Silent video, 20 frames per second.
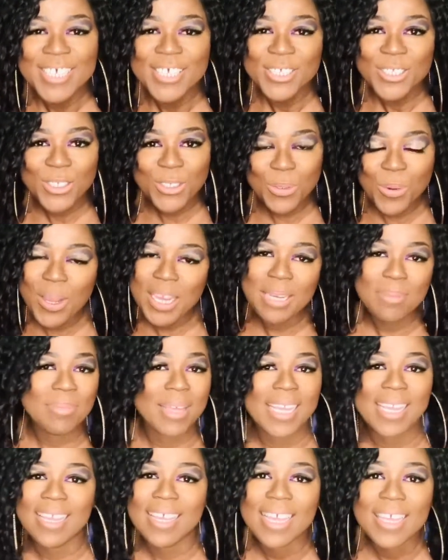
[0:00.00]
Join
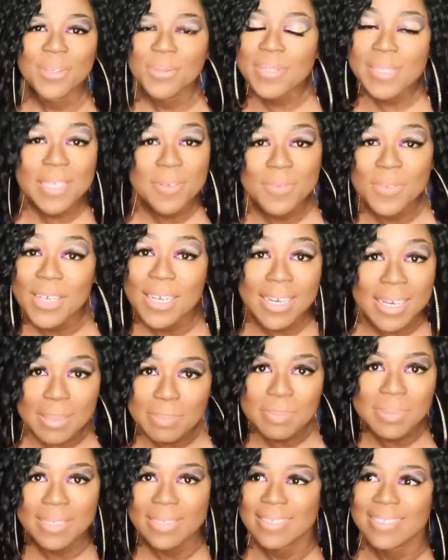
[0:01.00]
me, get yourself a
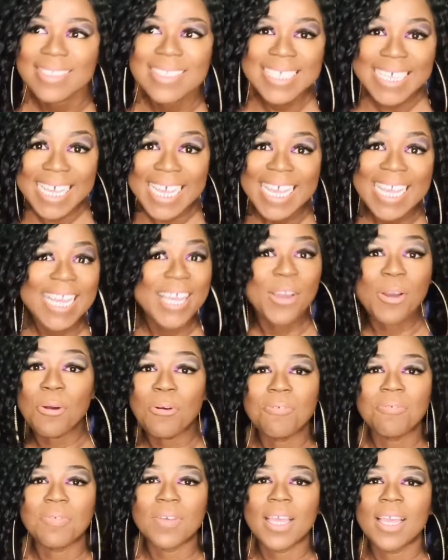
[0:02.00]
cuppa, tea,
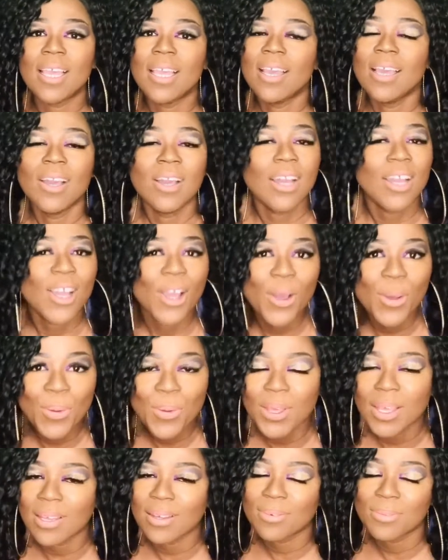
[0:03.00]
coffee,
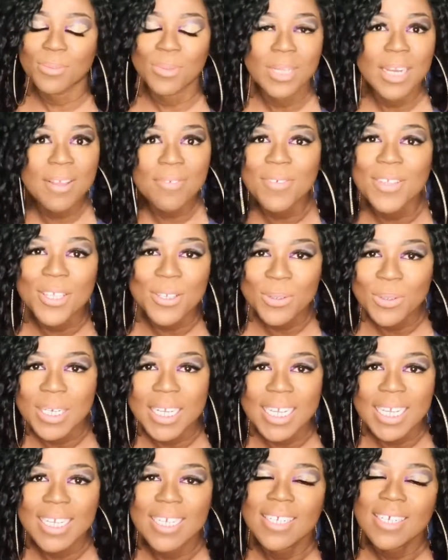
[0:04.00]
Coke, whatever you
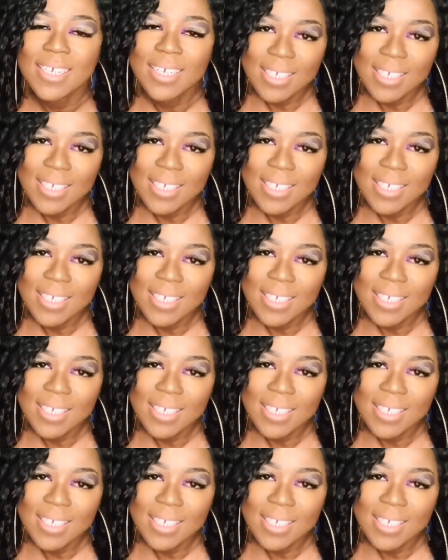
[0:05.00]
need.